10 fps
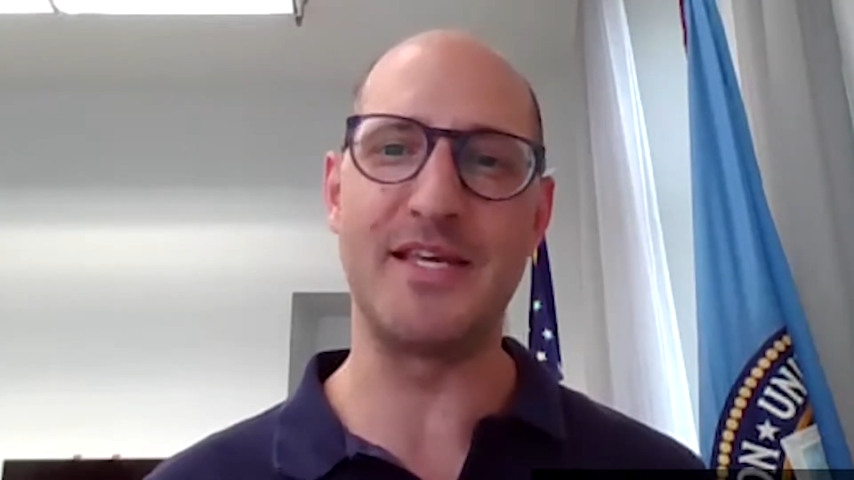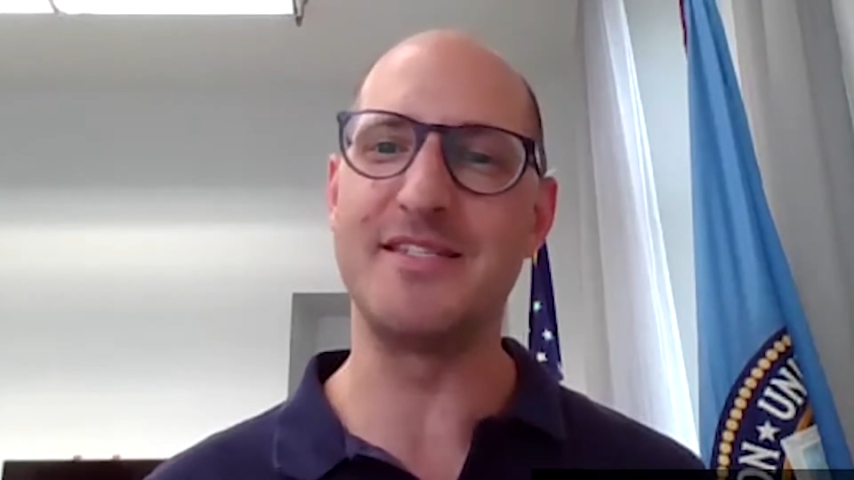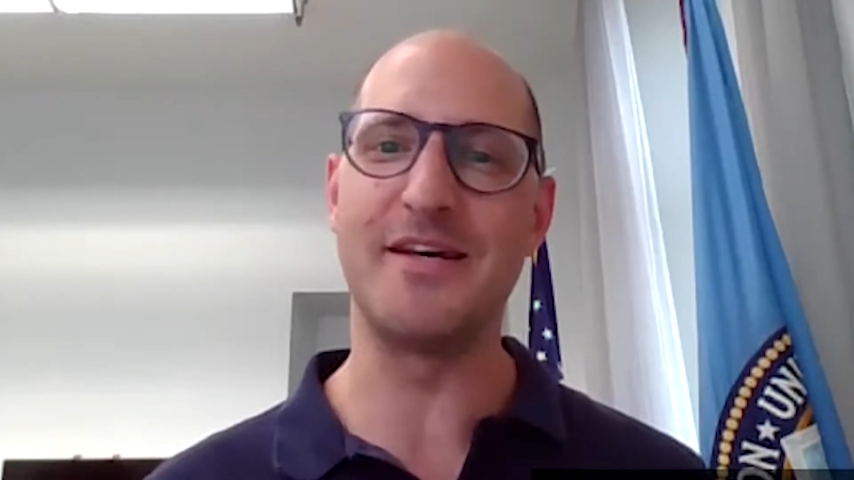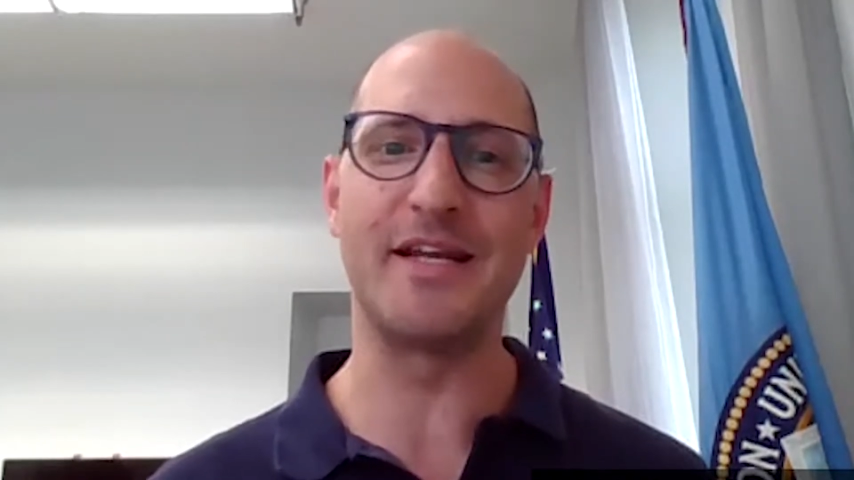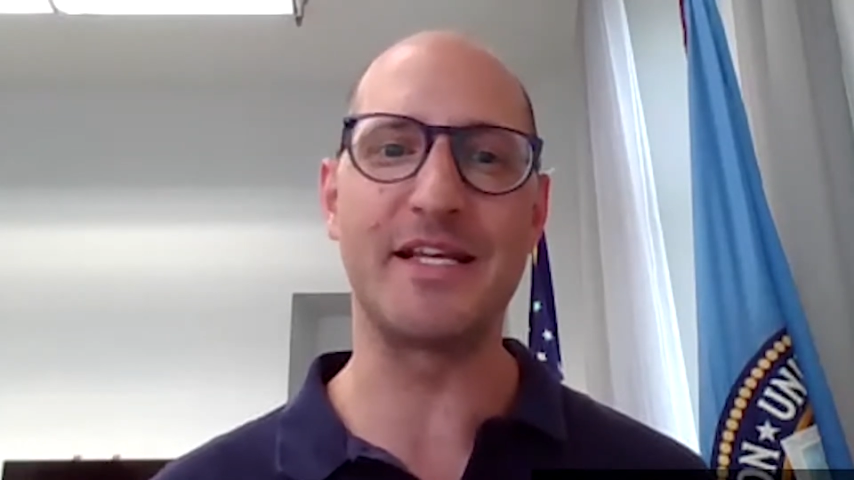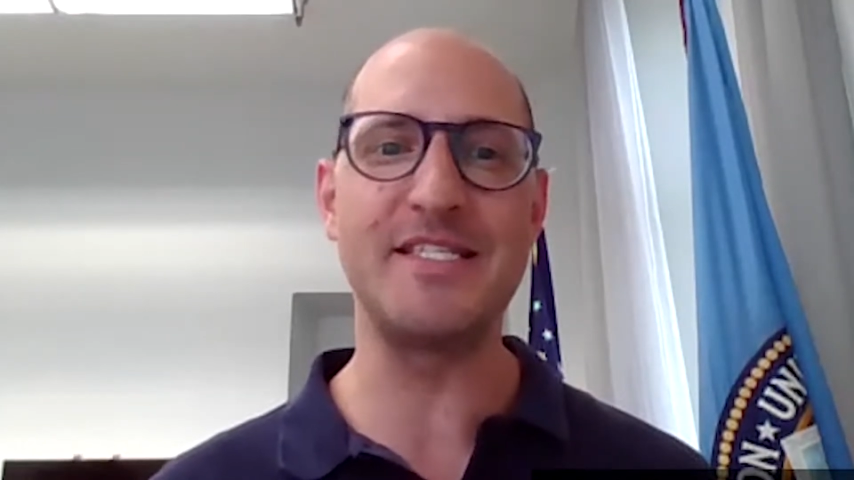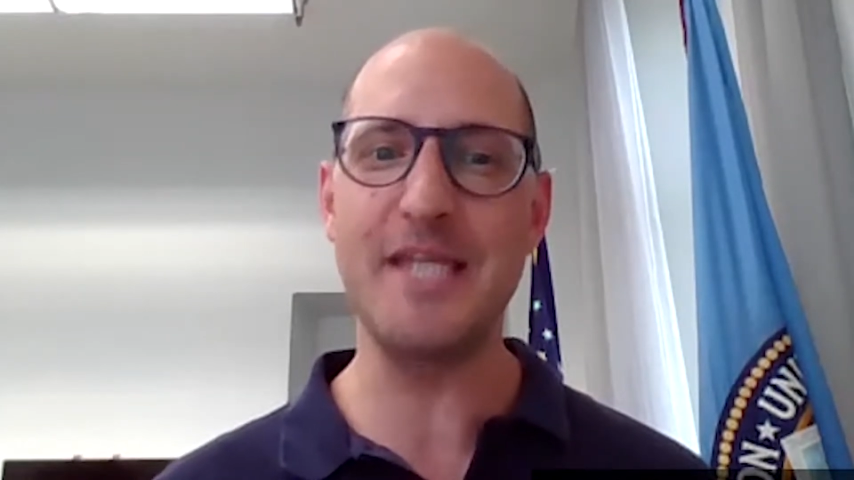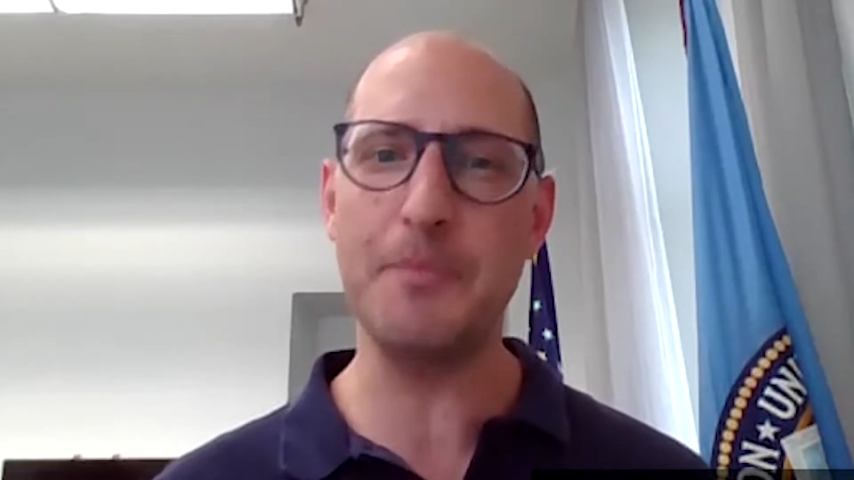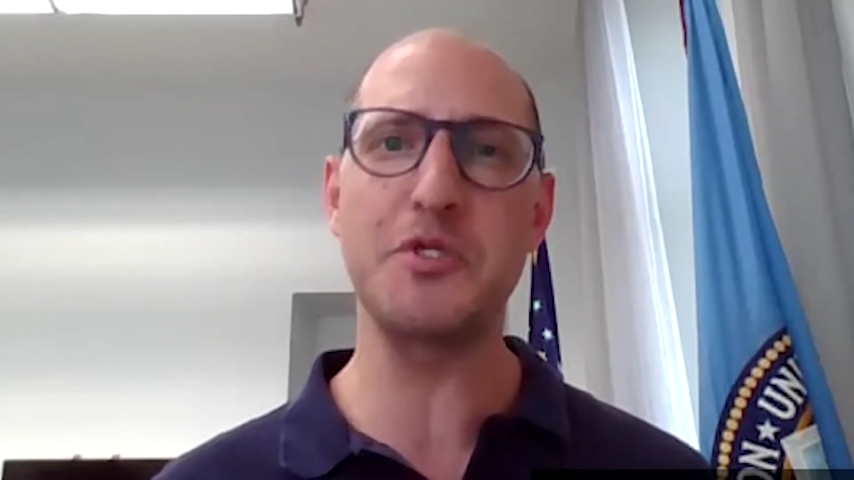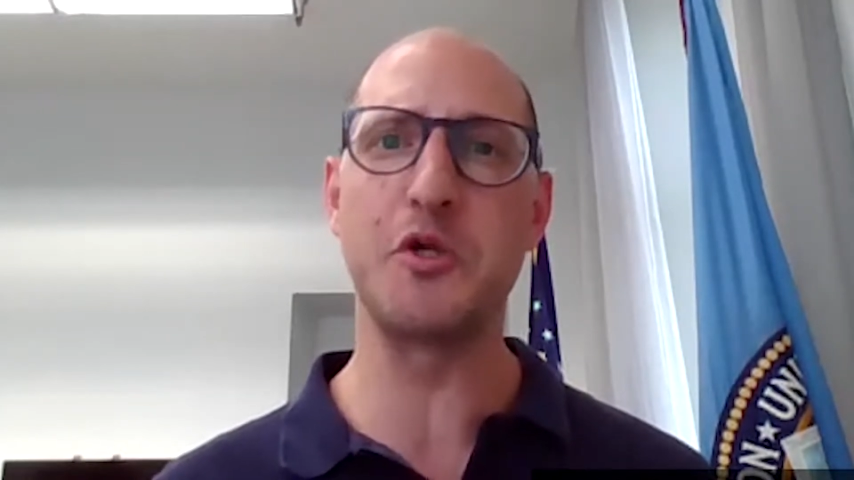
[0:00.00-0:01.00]
has done
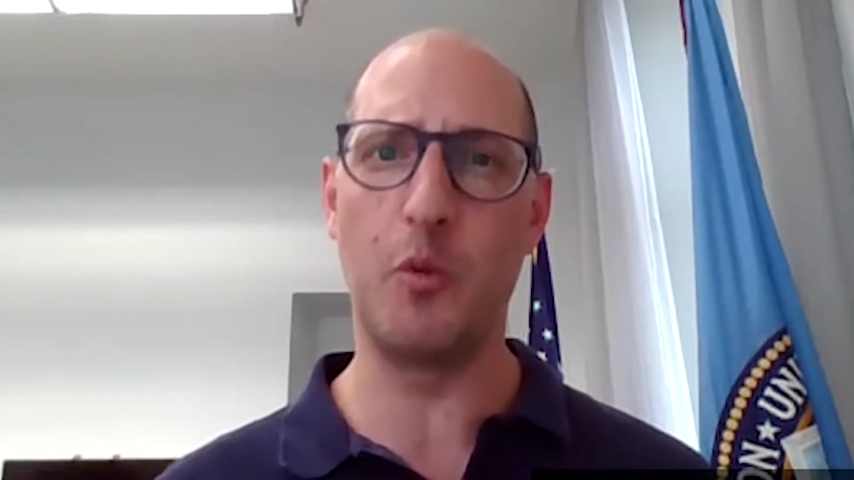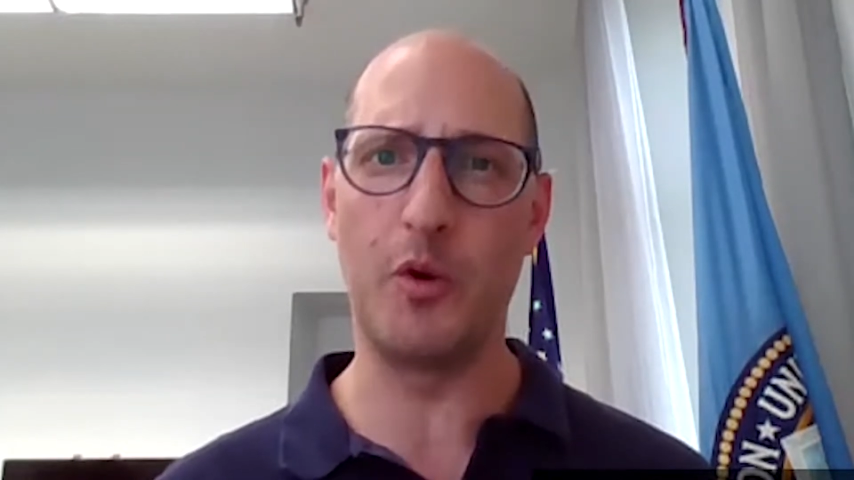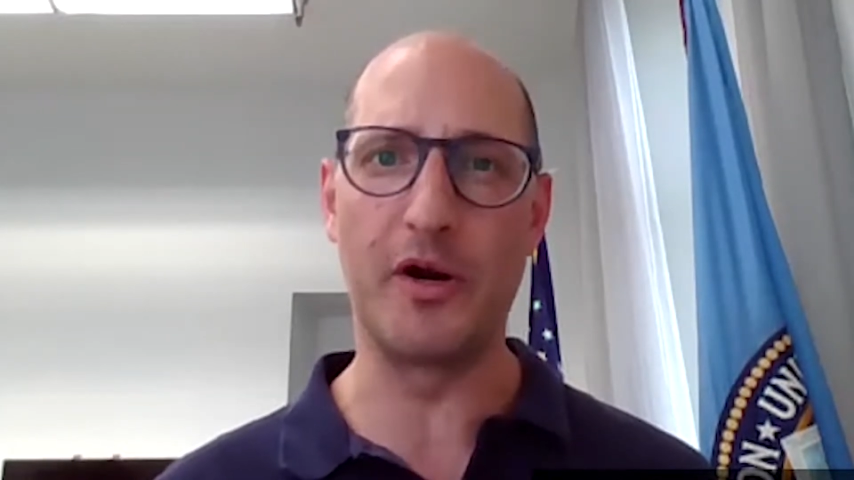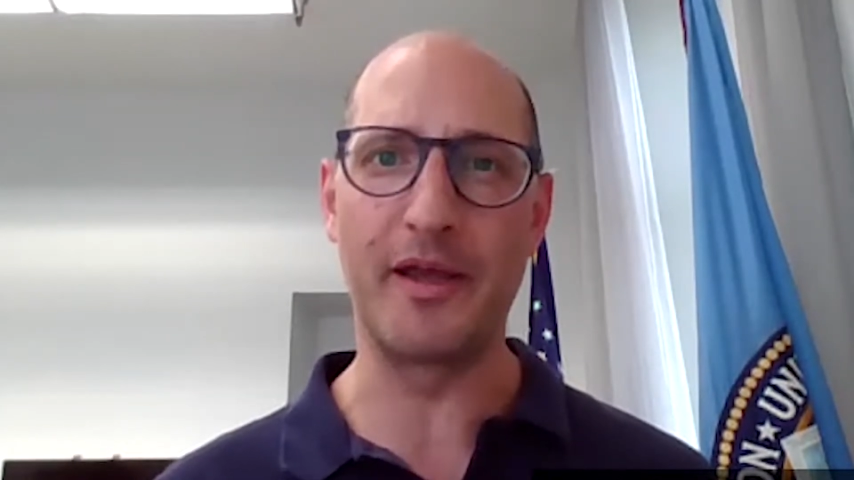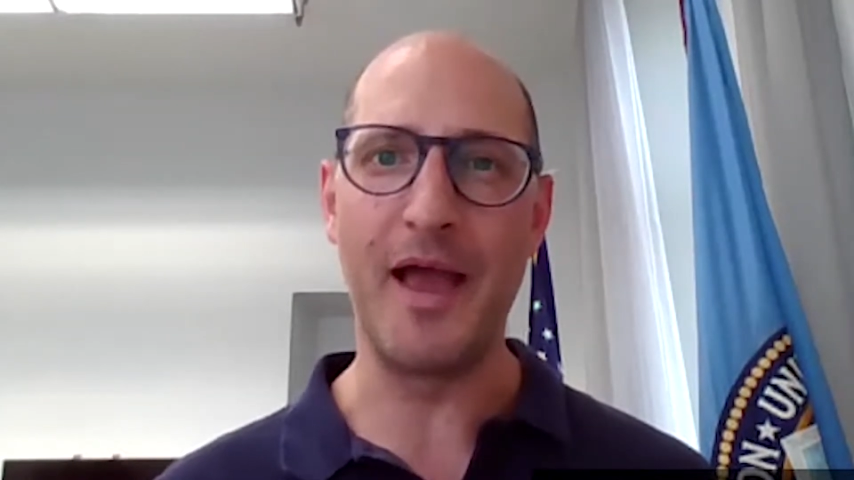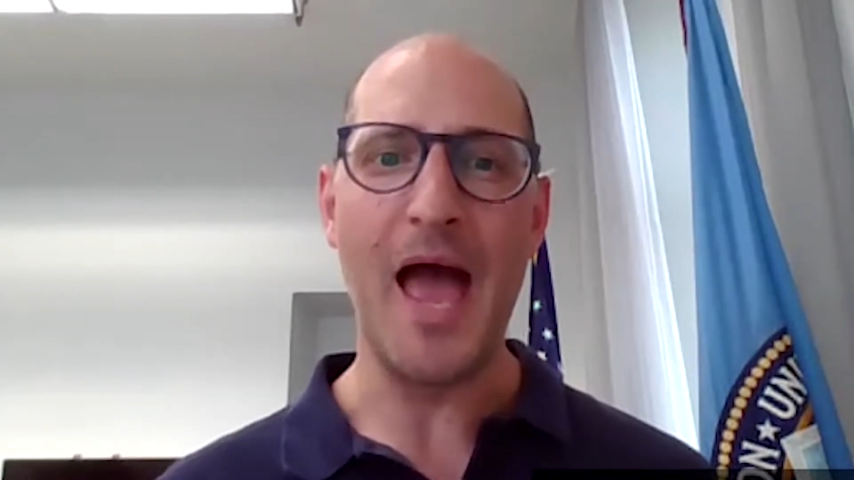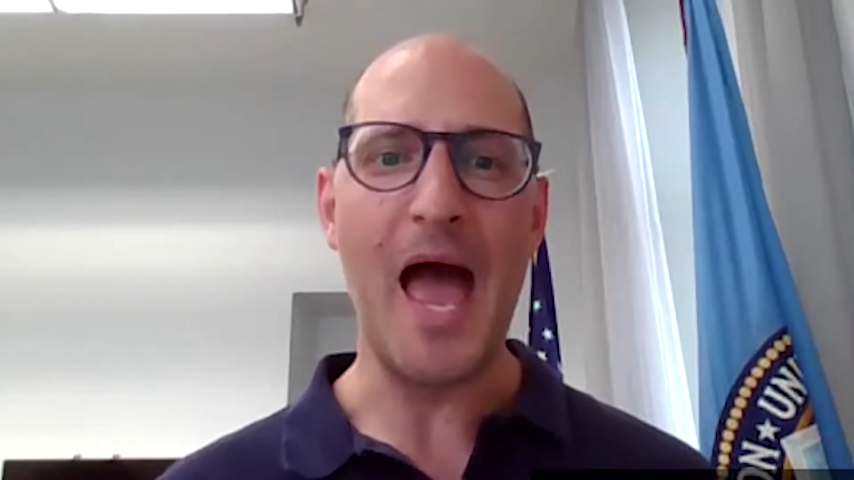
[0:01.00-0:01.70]
exceptional work